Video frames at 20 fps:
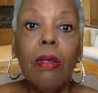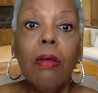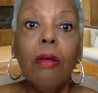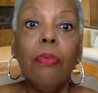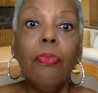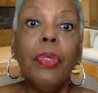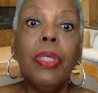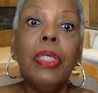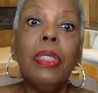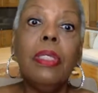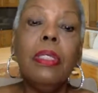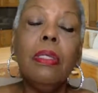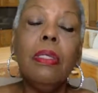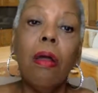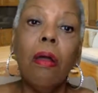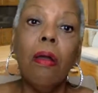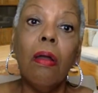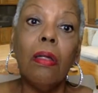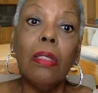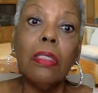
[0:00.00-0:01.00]
We
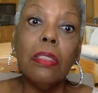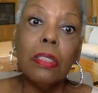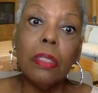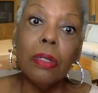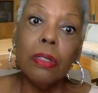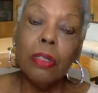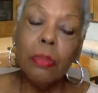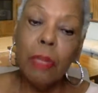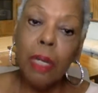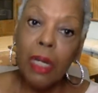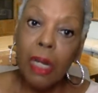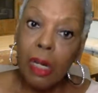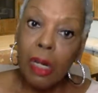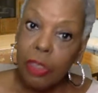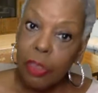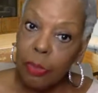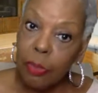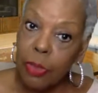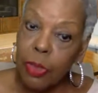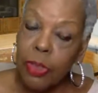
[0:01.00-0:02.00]
are concerned about our
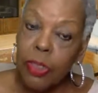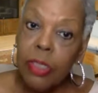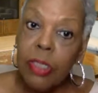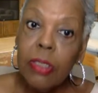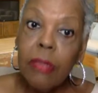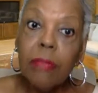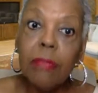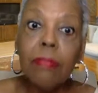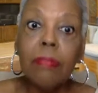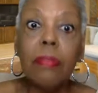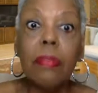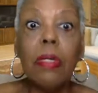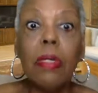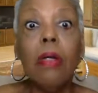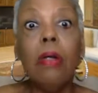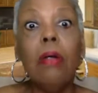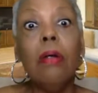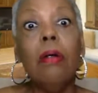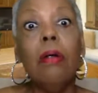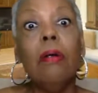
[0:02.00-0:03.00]
community
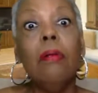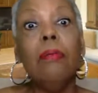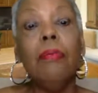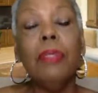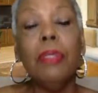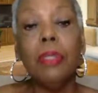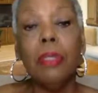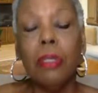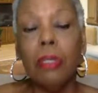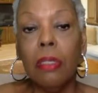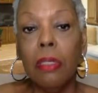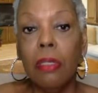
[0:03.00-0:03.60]
with the